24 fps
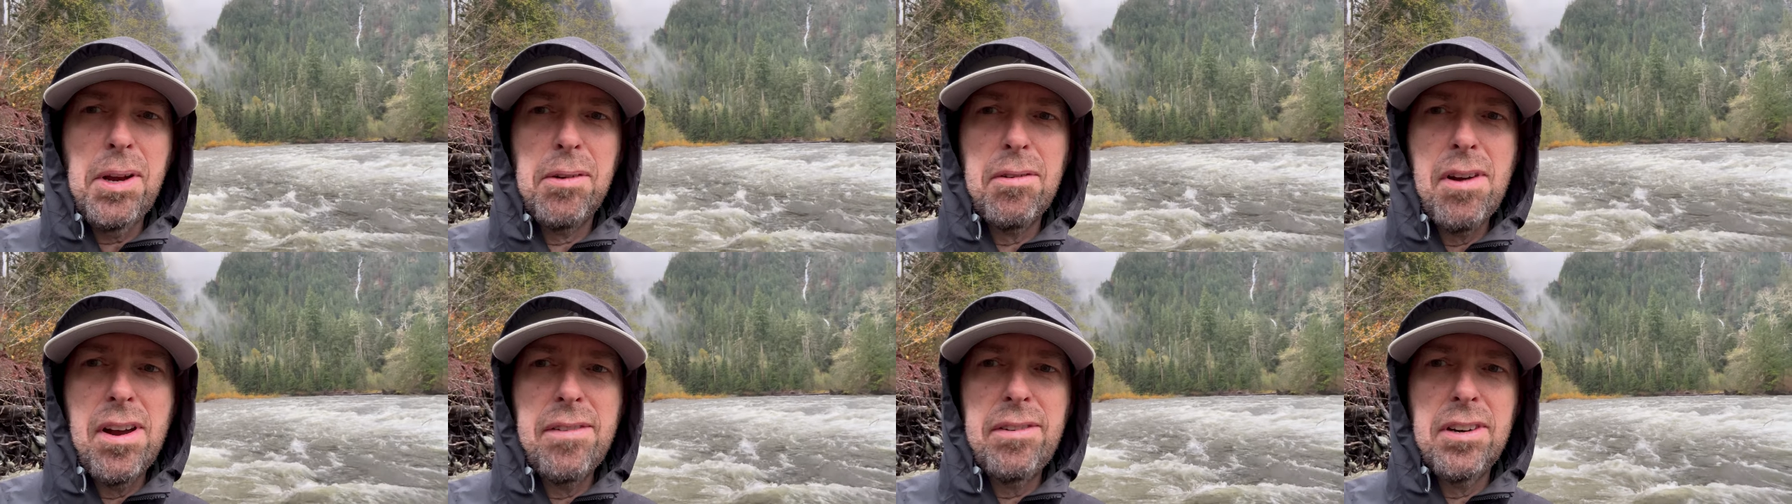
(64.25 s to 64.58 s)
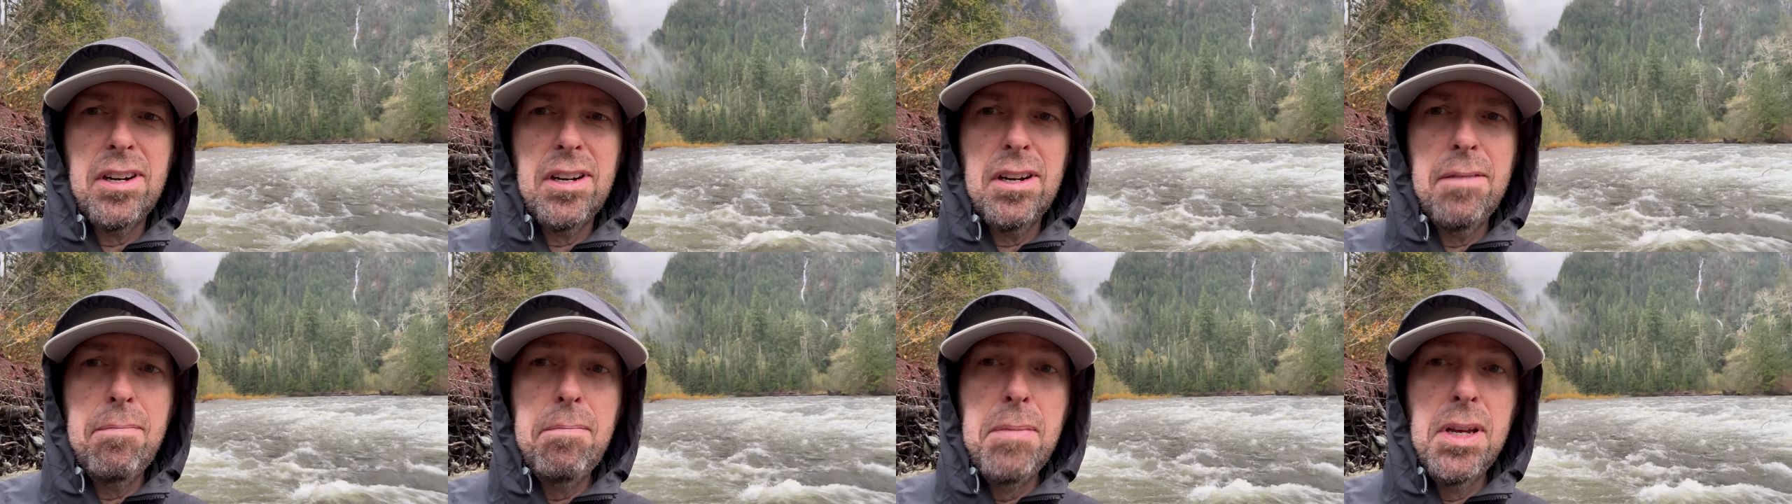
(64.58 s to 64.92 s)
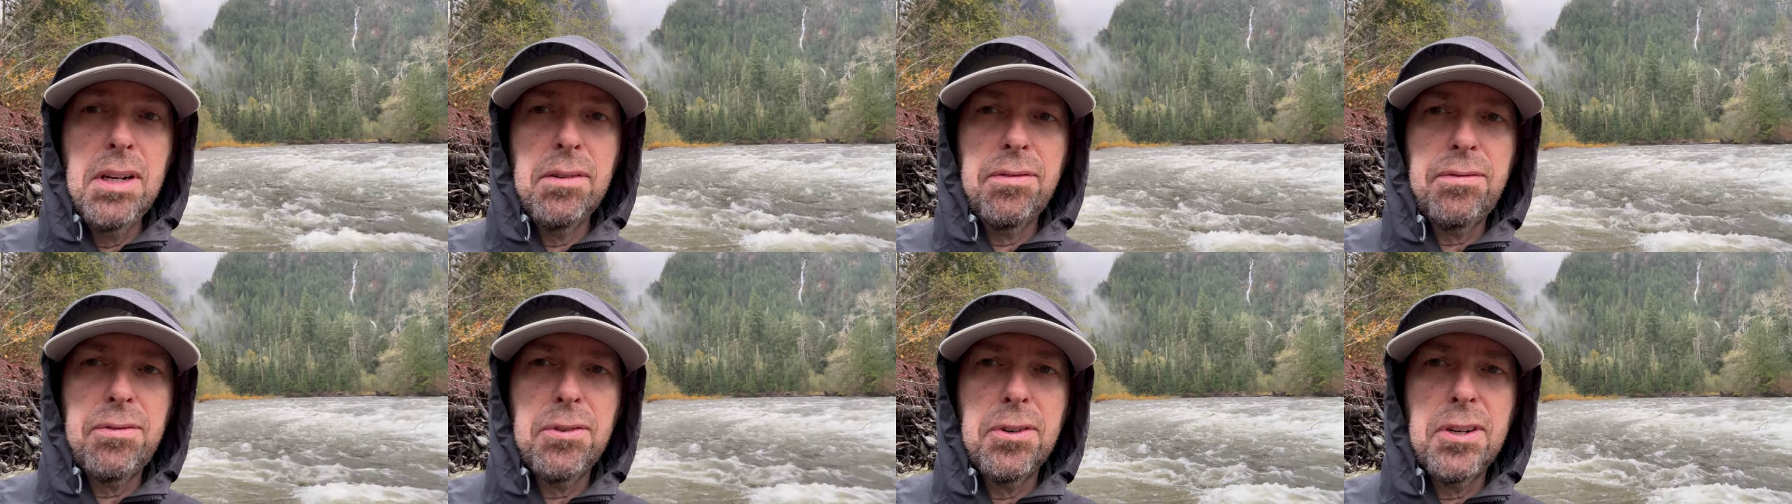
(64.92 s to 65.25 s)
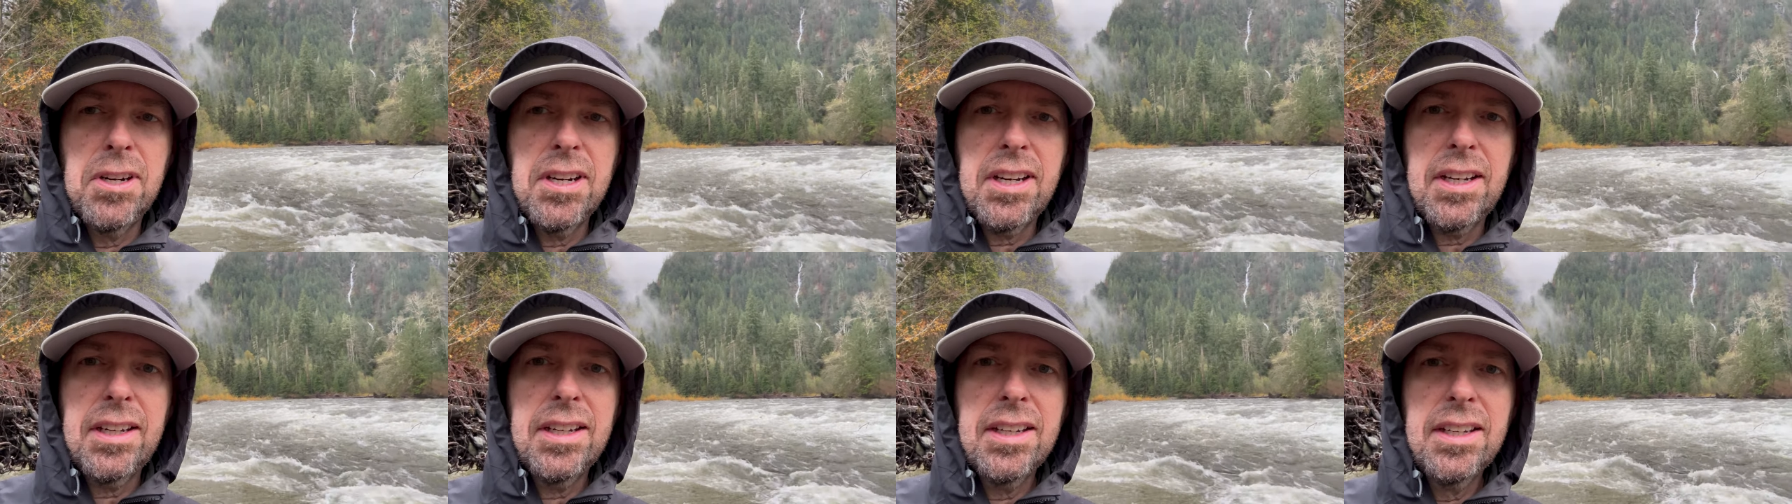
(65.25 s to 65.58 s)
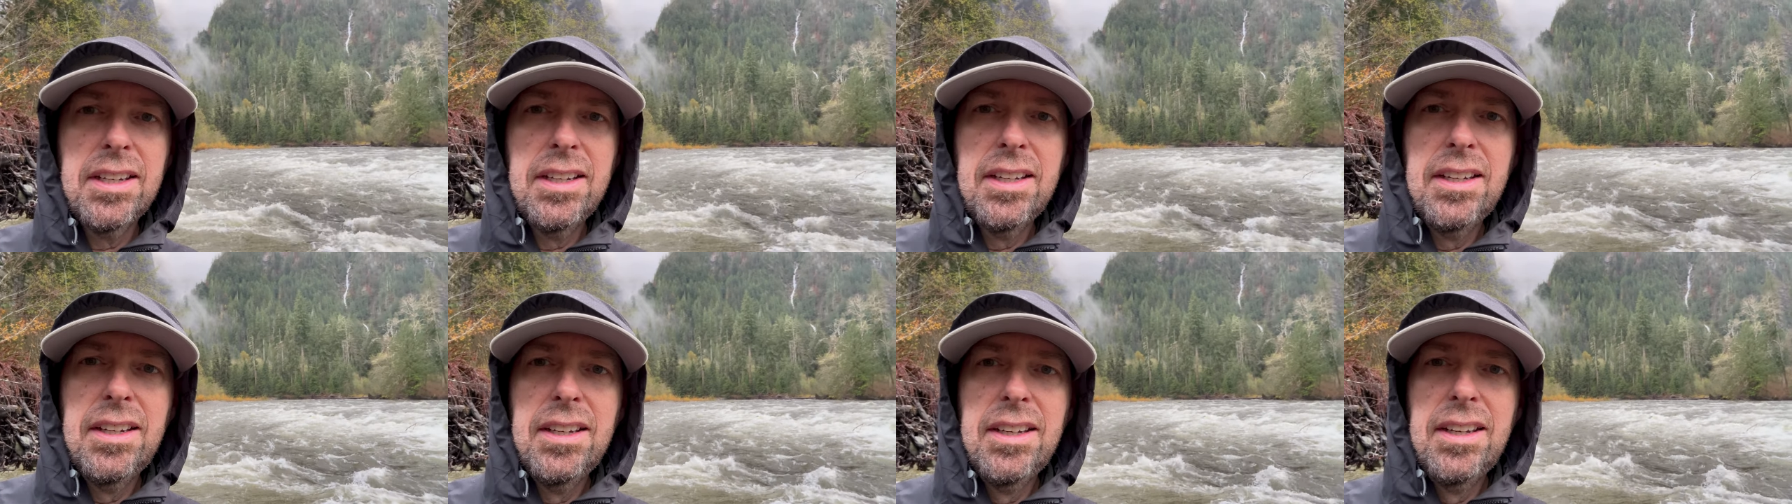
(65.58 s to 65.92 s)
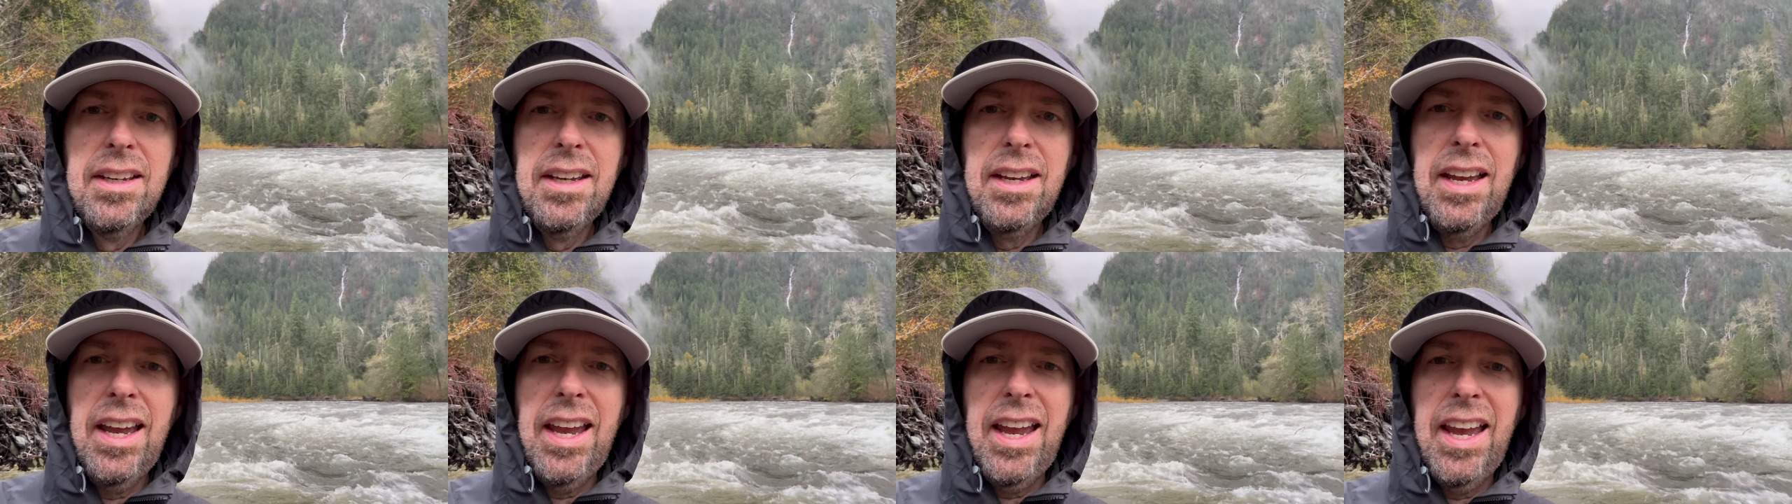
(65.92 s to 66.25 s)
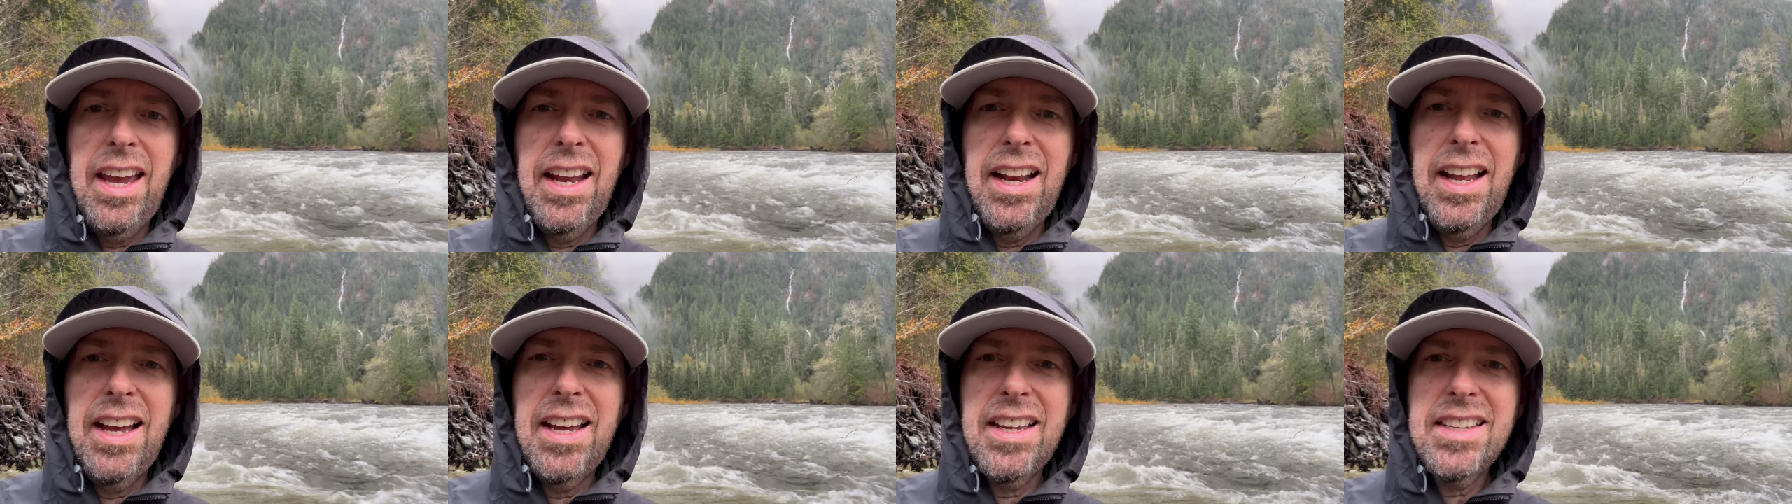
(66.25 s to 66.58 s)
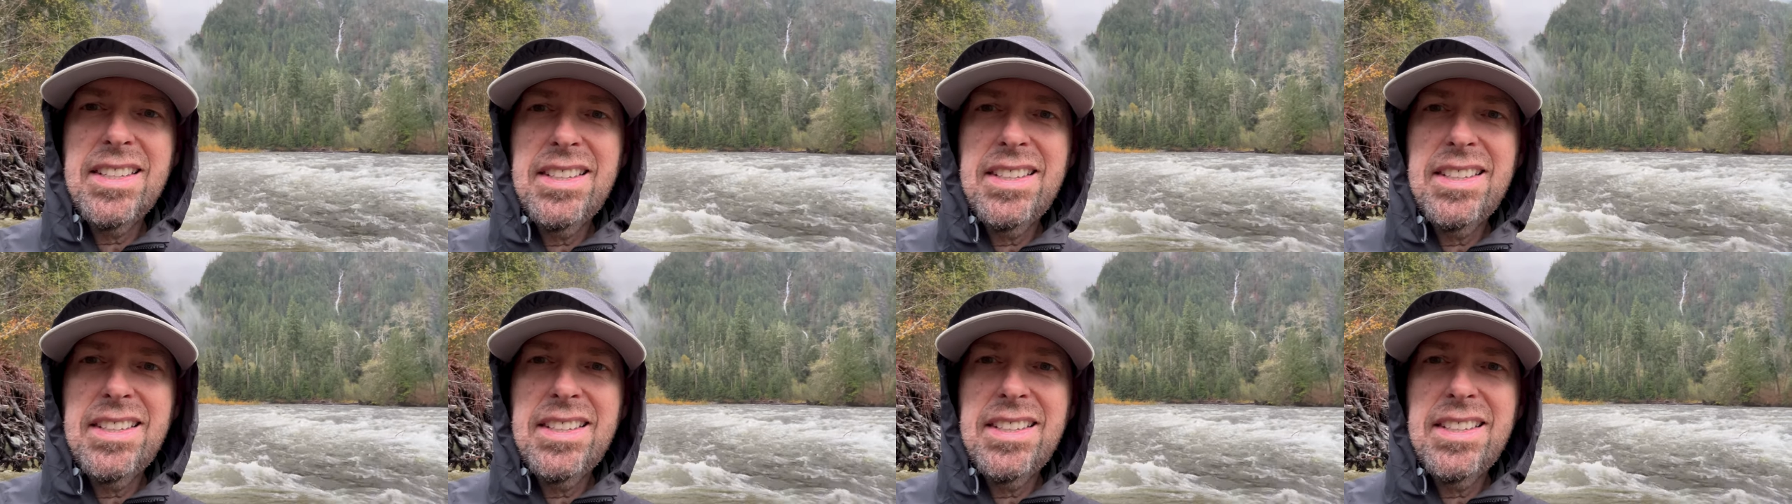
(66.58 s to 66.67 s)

River, Little Fork, and